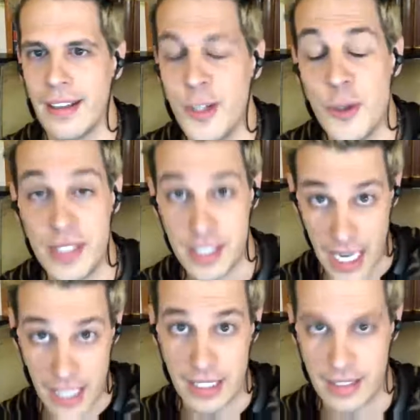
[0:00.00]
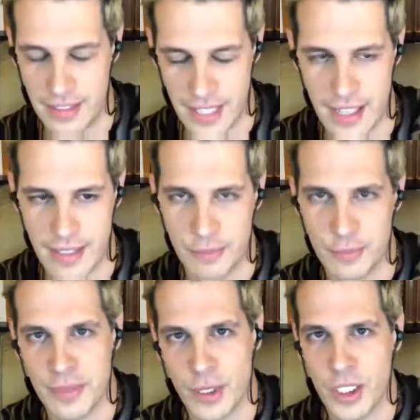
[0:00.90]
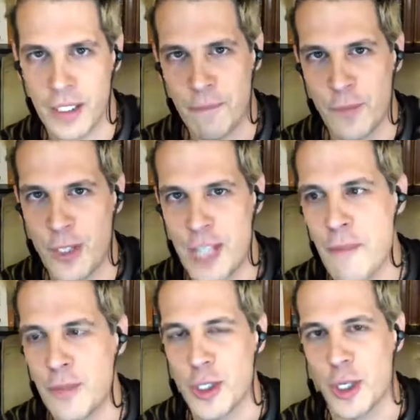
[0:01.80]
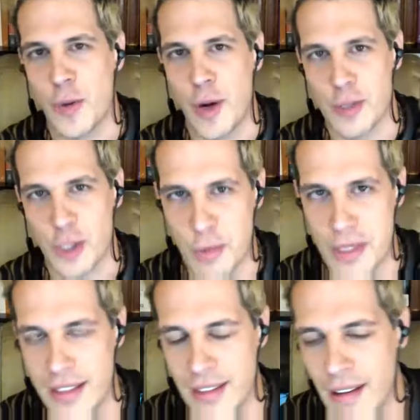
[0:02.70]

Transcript: who incidentally had attempted a career as a comedian.